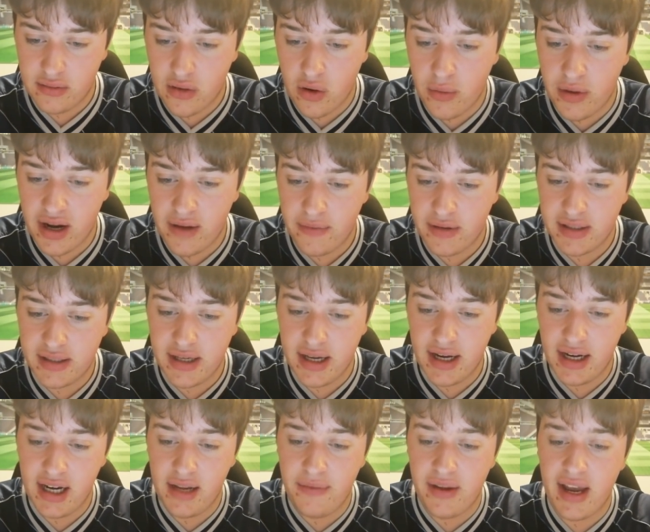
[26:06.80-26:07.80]
Evans
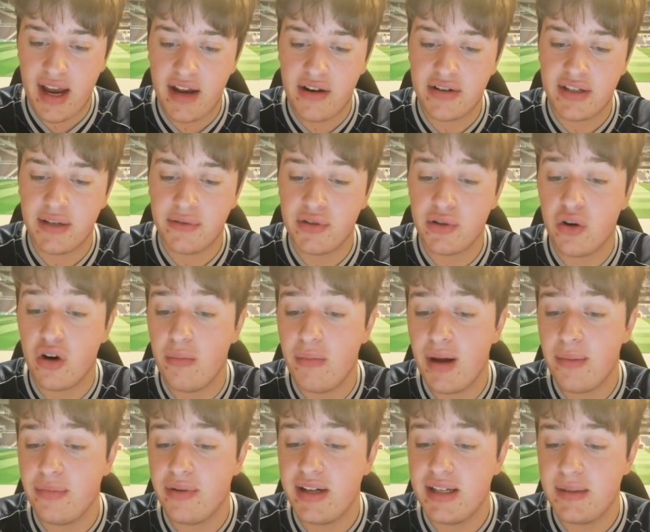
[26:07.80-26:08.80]
saying, Levy haters have short
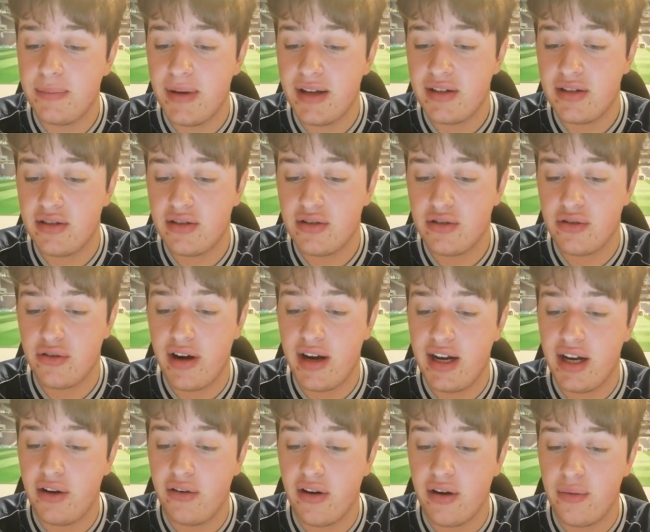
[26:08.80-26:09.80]
memories, best
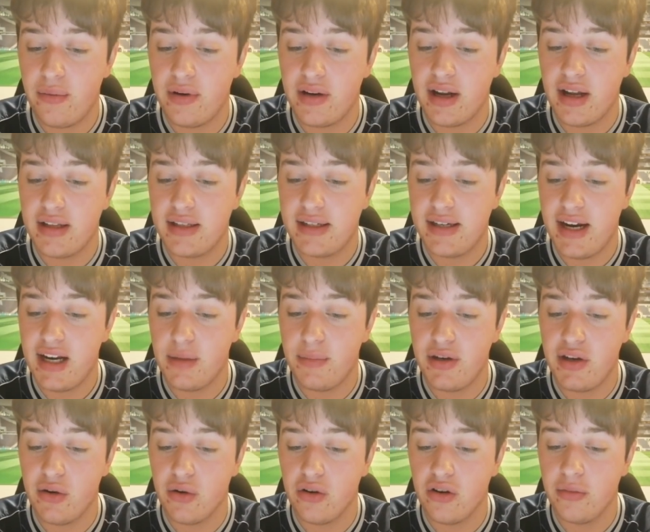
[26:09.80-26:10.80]
training ground and stadium
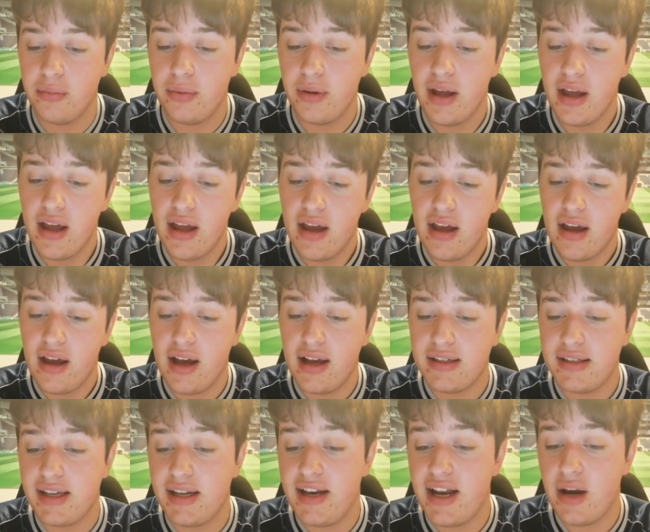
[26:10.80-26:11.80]
in Europe.
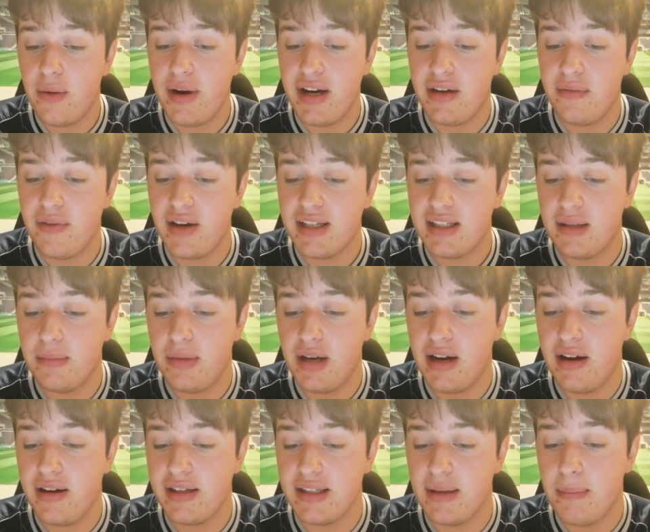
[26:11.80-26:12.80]
Said now he'd invest in
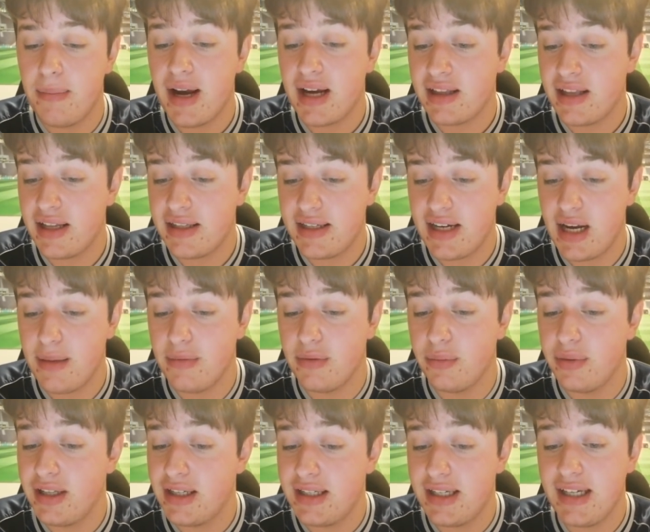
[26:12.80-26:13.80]
players and back that statement
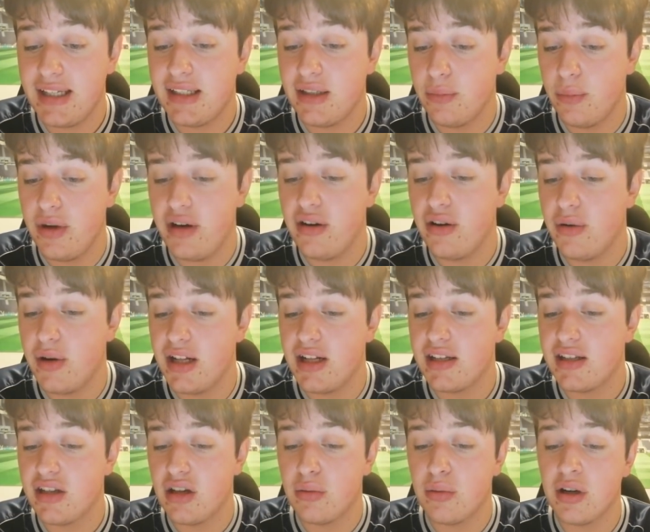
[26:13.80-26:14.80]
with a decent window in the
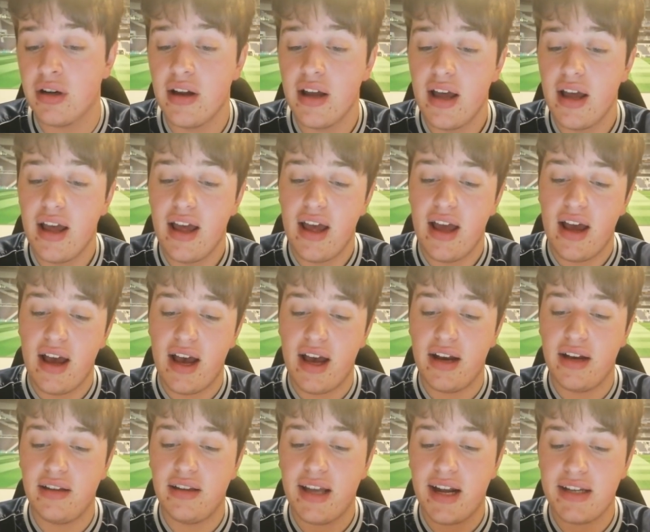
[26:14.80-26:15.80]
summer.
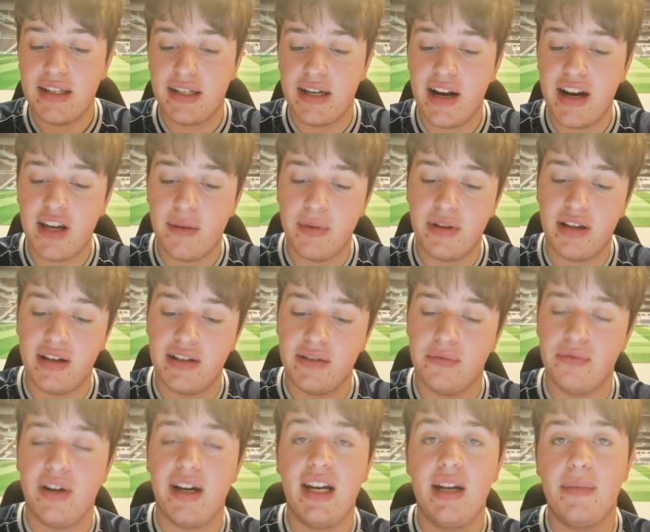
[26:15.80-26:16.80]
And that is an argument that has
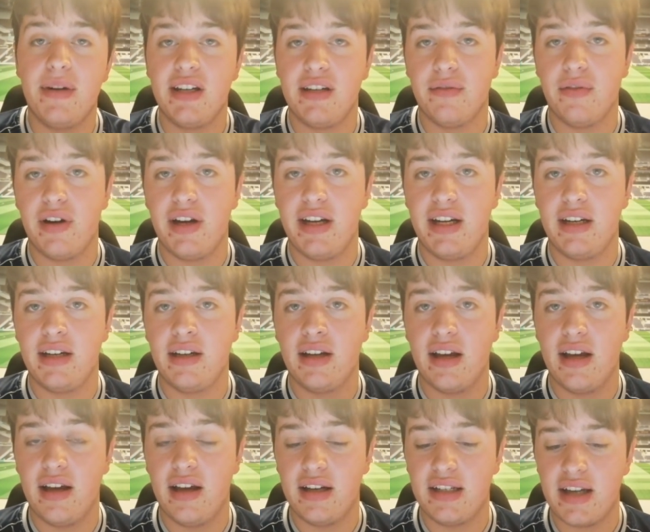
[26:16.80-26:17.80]
really been dividing
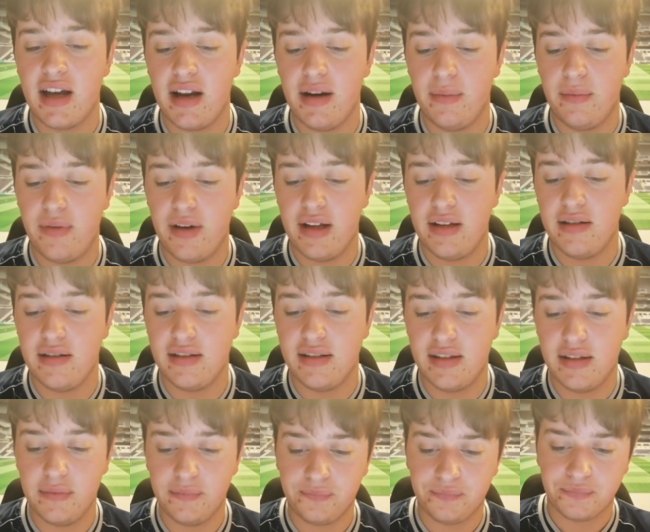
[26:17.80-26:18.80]
Tottenham
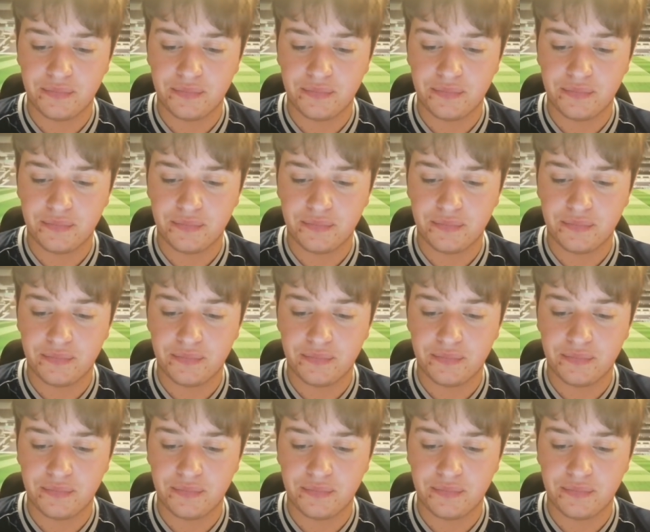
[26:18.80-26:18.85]
fans